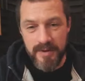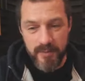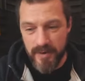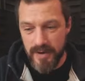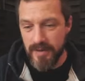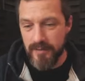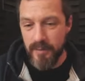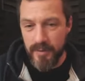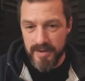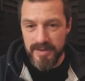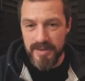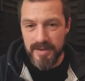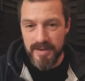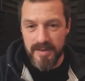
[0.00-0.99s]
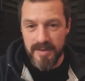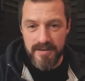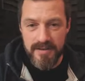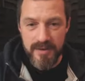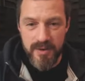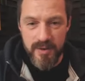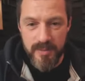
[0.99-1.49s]
for everyone in the class,
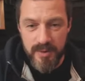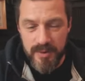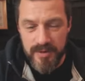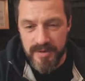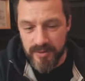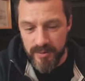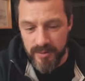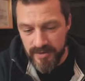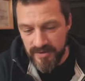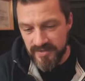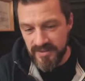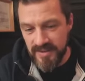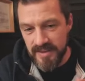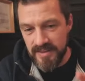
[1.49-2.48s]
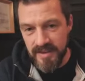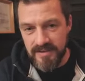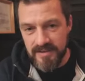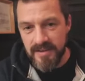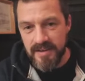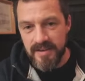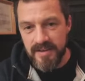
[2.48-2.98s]
in the community, to understand
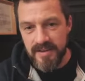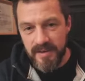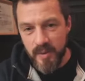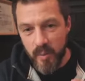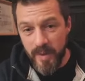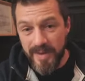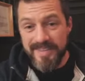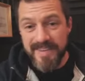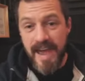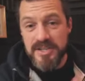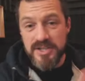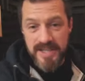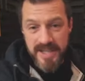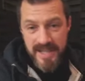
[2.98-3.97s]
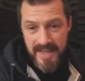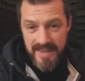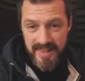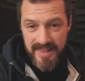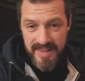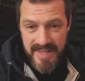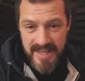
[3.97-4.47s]
that where this actually
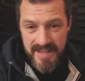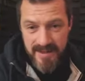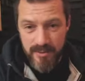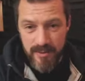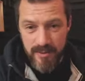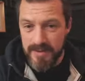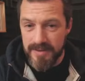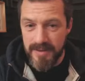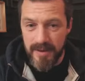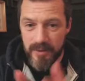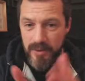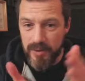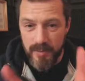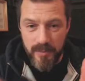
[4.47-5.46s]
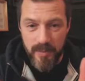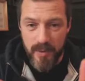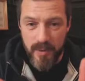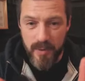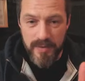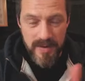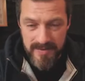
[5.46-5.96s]
can lead to. Right now, you're the
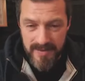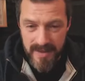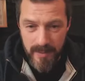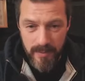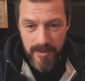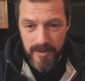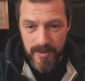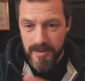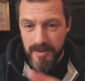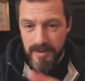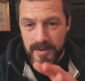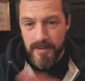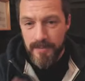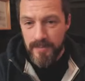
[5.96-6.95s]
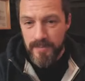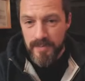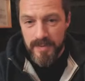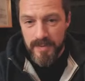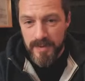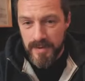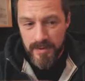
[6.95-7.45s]
perfect example.
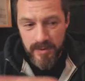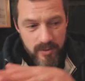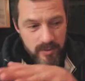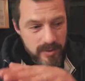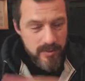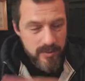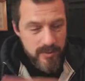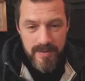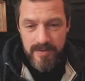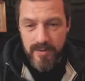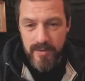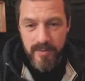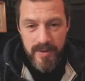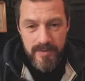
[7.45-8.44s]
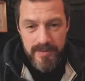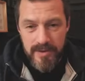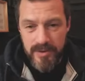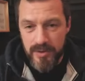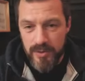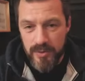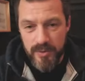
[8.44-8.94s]
You increased your
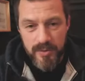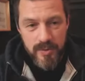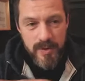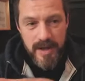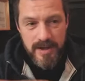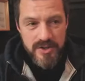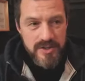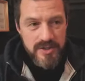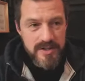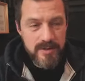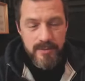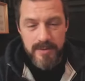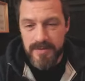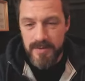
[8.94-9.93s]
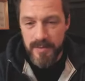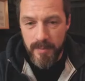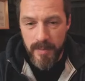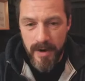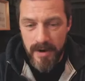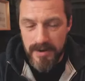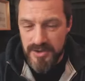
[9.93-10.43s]
revenue, you actually increased your
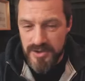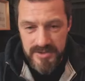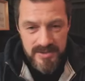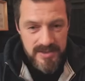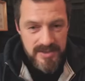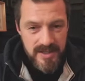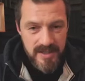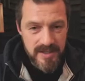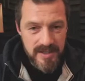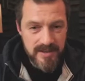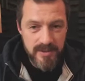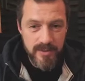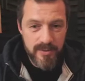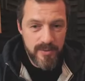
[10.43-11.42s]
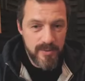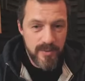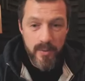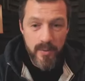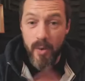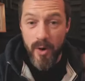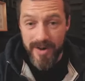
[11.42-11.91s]
margins, and
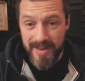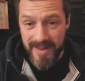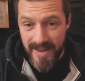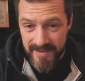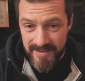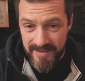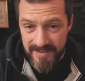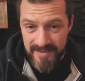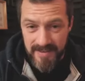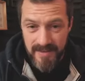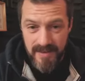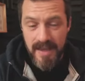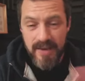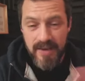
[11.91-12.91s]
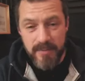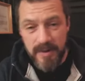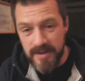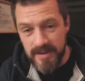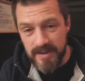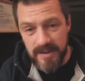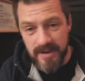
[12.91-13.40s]
you work less, have
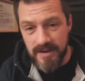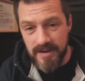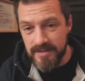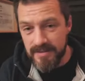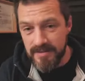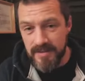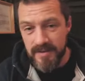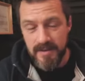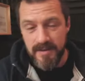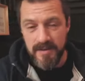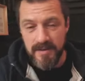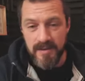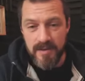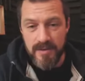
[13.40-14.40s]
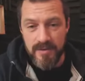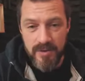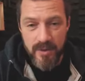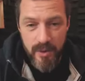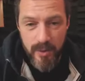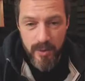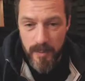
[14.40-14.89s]
better clients.
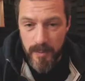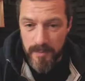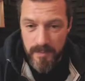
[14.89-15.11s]
So